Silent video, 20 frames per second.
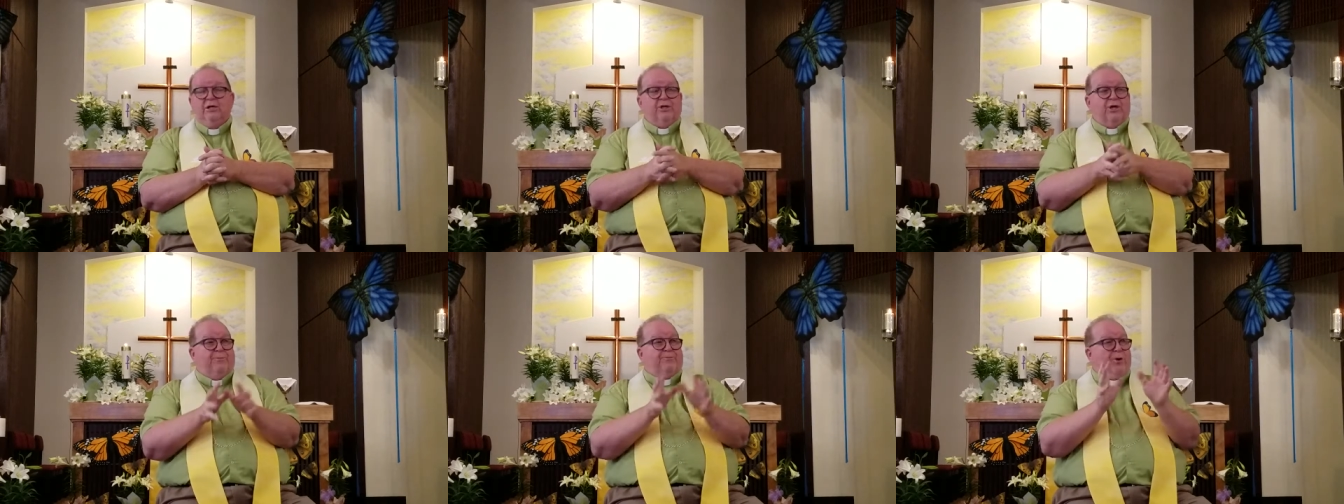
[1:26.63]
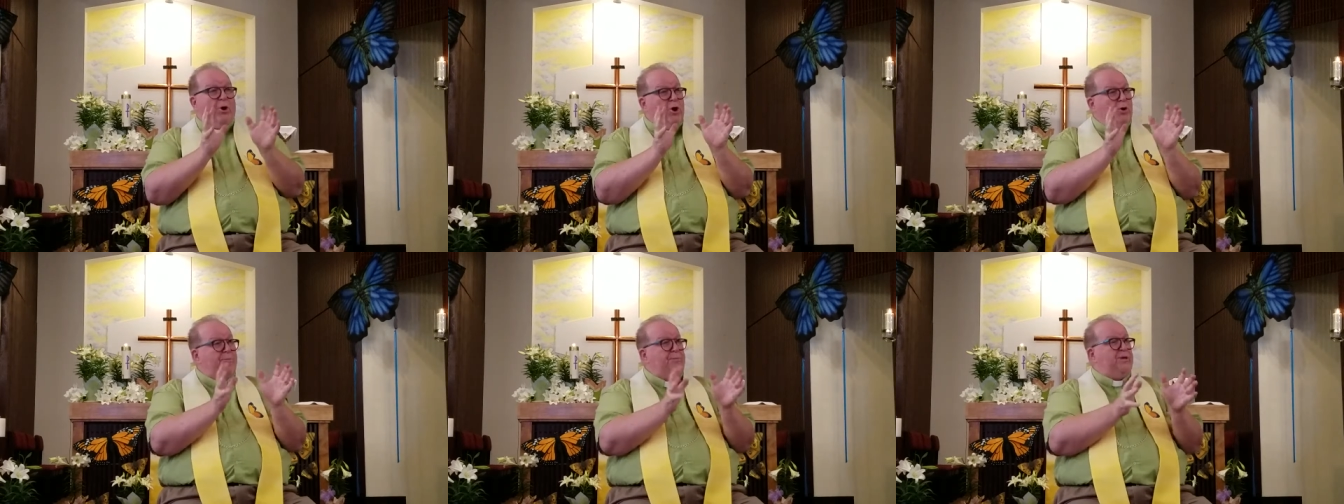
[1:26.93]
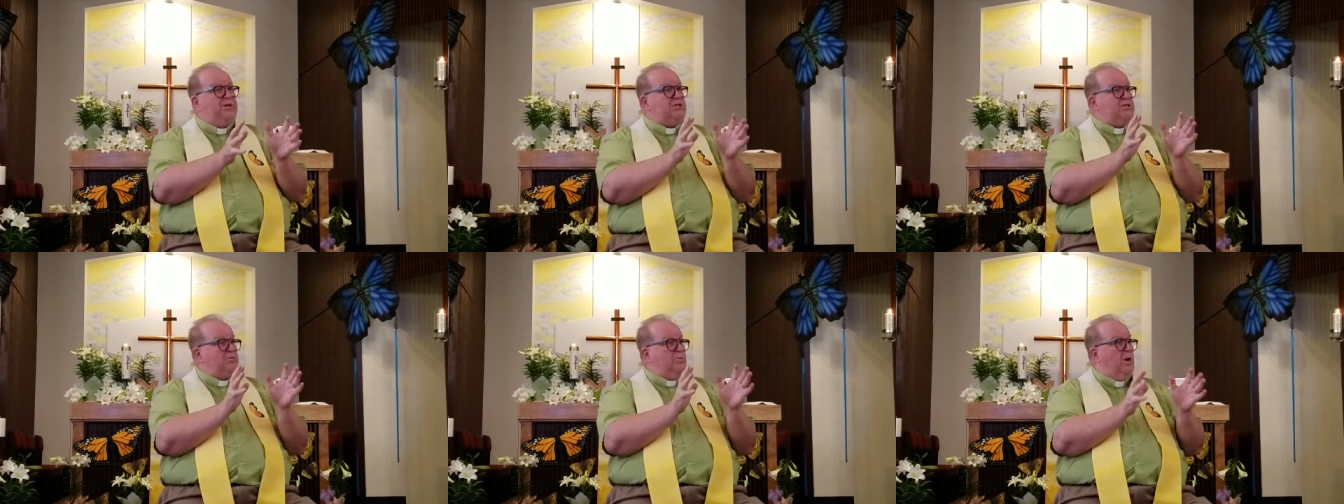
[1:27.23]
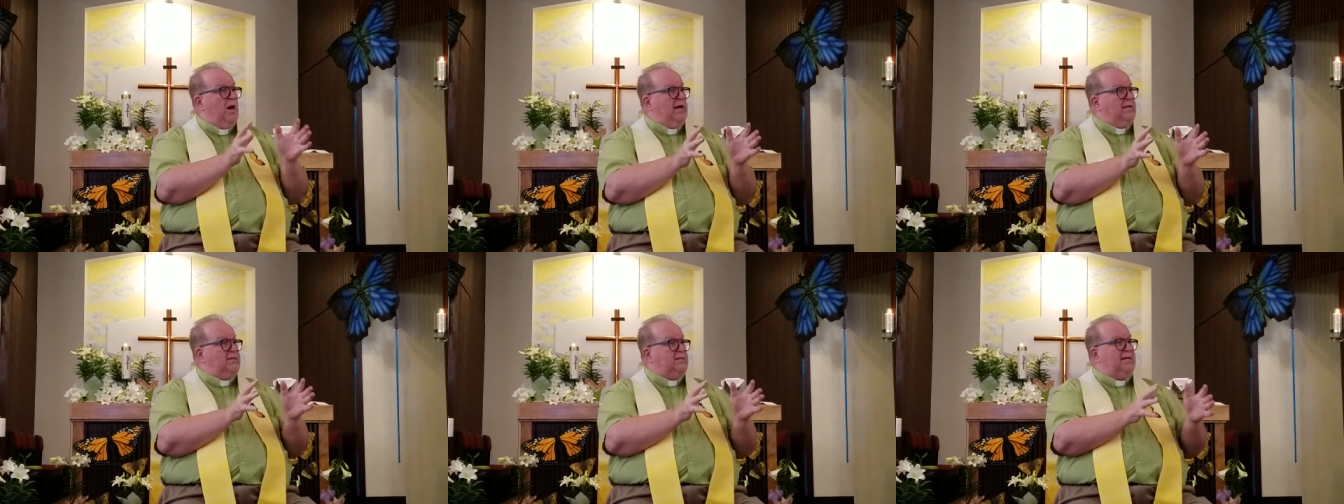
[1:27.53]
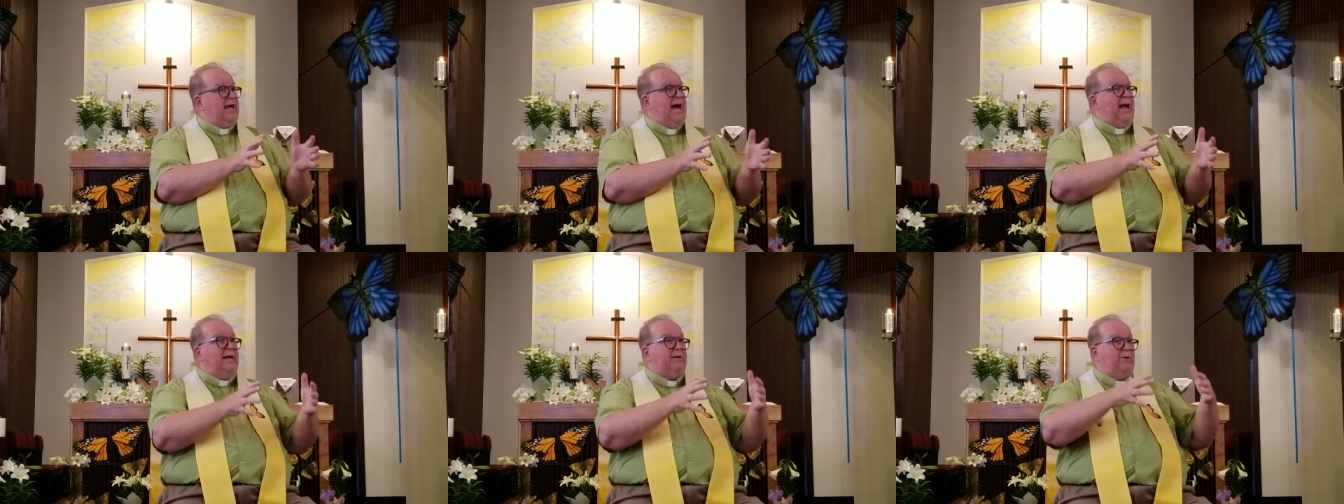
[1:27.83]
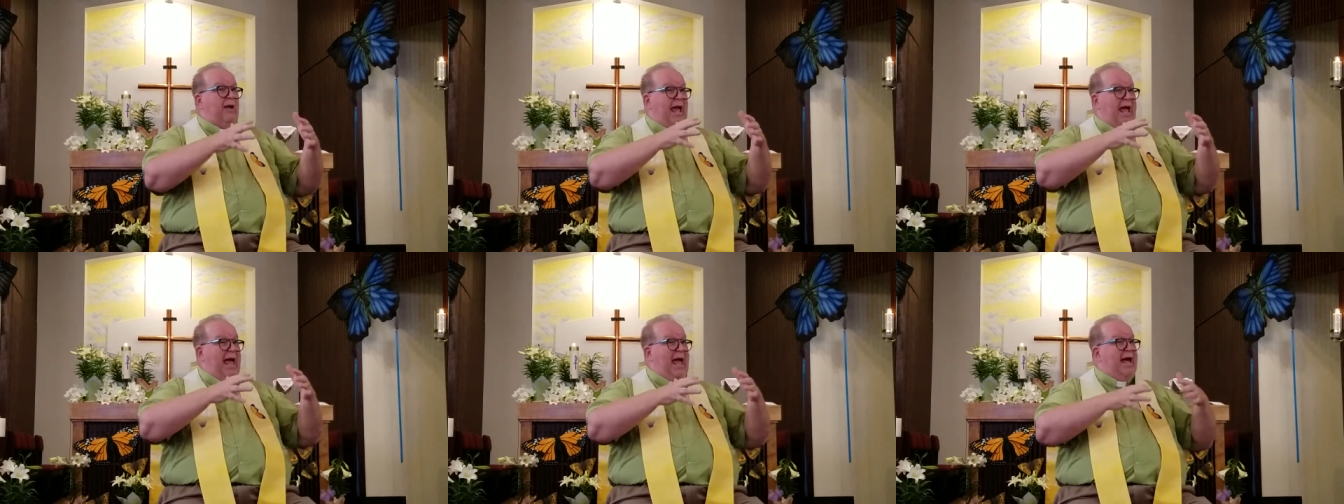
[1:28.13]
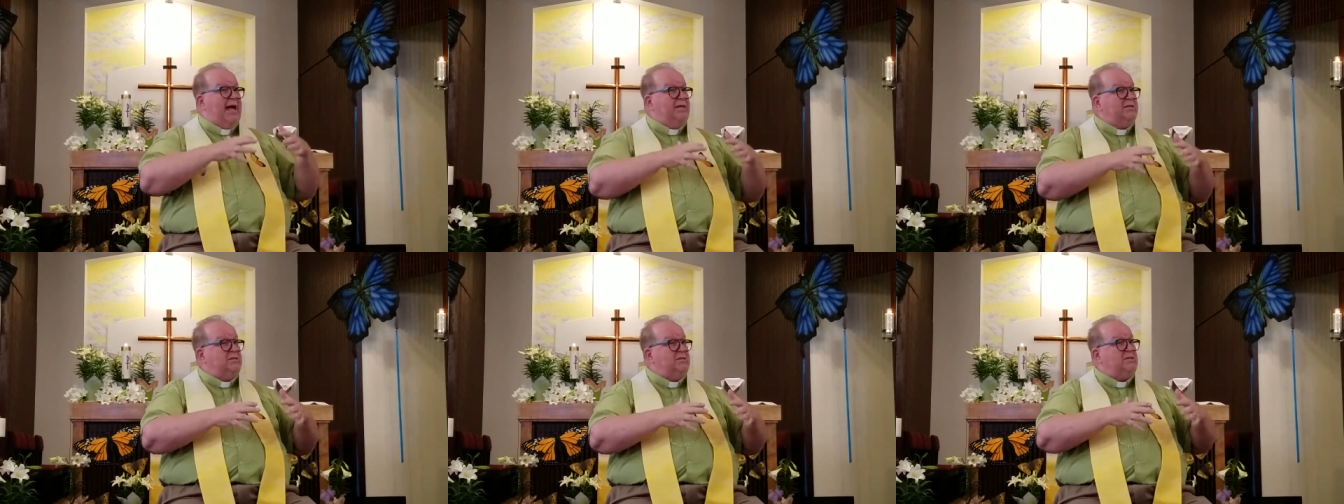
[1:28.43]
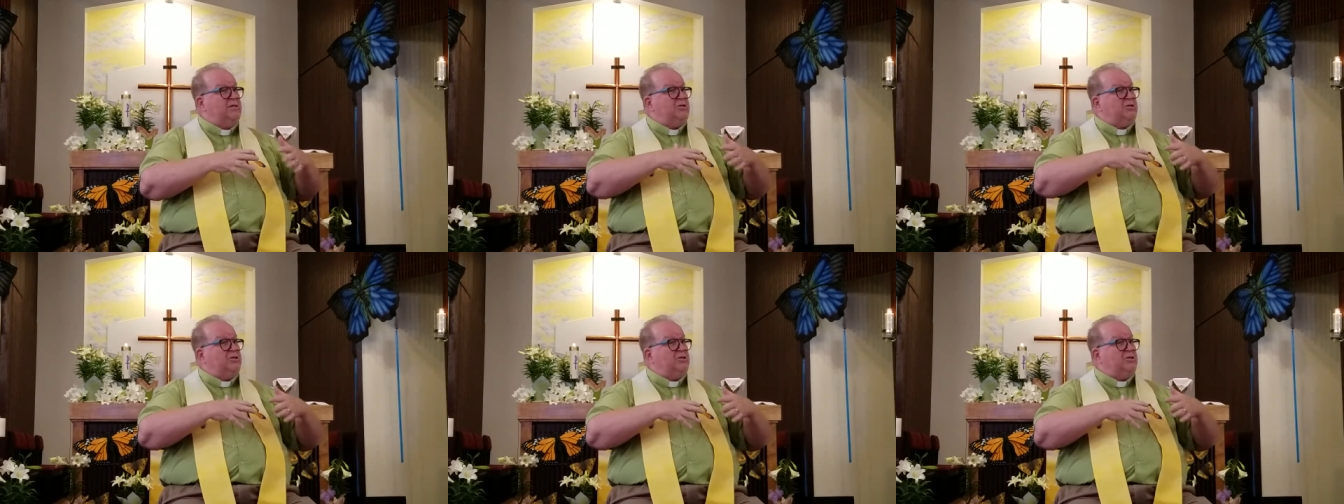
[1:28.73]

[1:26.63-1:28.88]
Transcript: The purpose was that as